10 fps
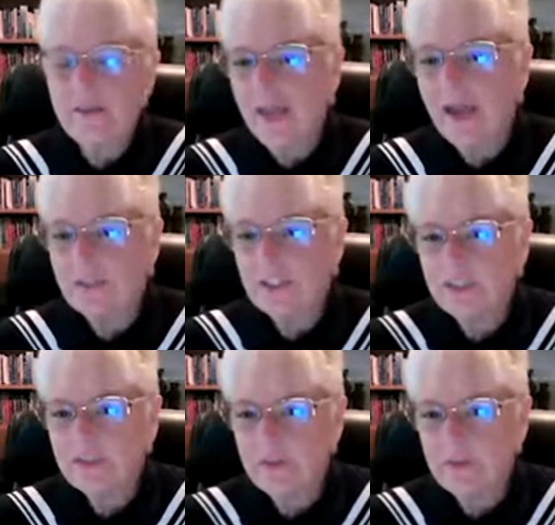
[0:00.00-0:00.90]
The average
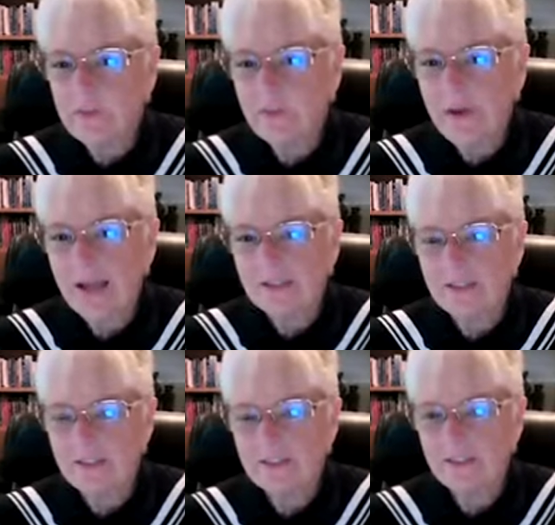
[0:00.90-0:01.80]
age of the
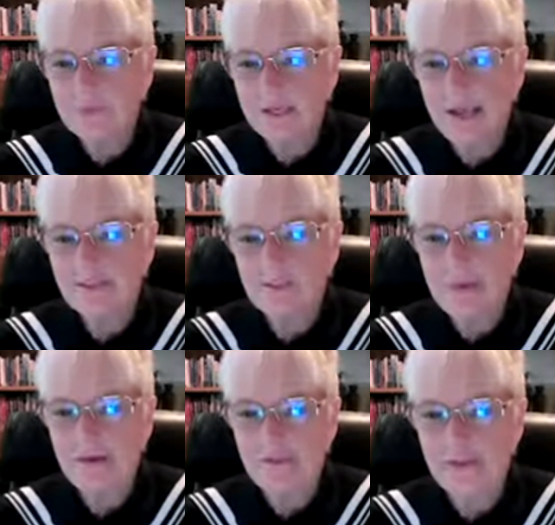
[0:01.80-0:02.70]
practicing nurse right now is
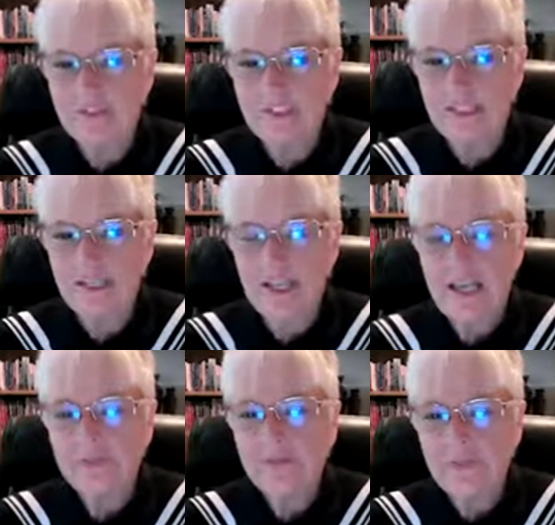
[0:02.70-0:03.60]
about 50.
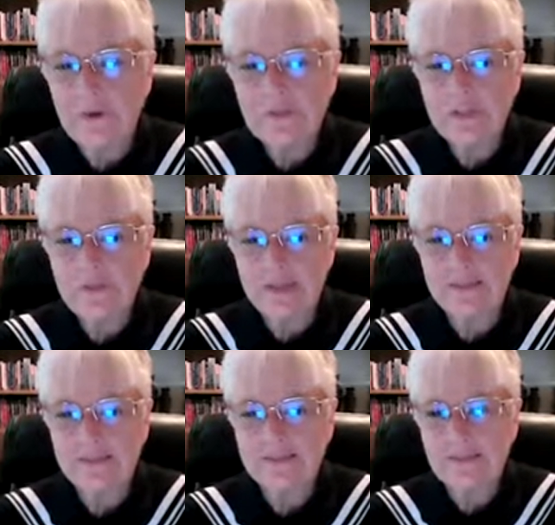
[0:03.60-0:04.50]
And for those of
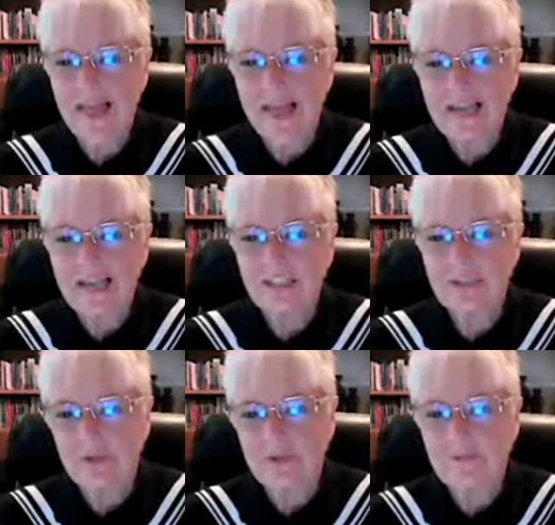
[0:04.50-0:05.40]
us that age
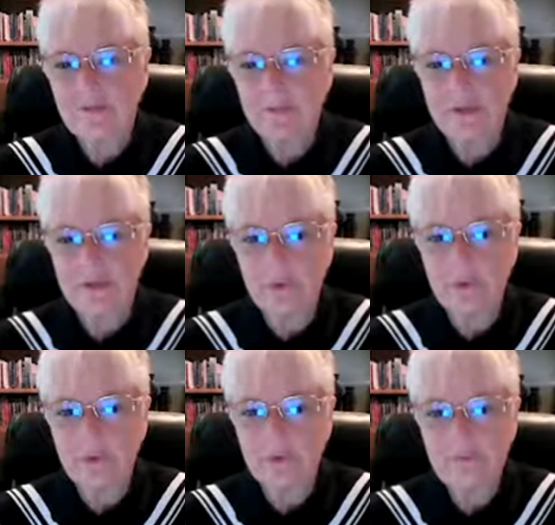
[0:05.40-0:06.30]
or even a bit
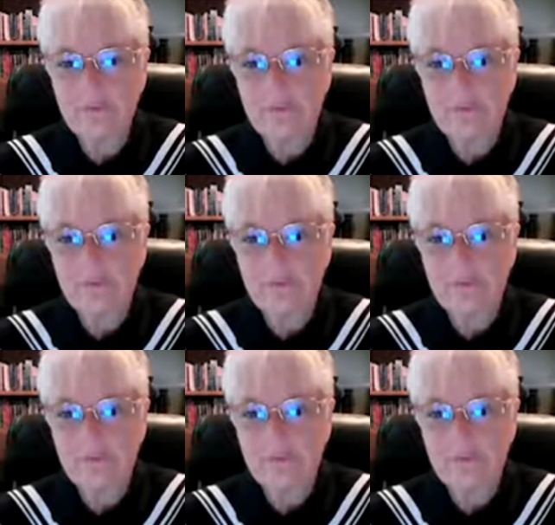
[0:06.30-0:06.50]
older,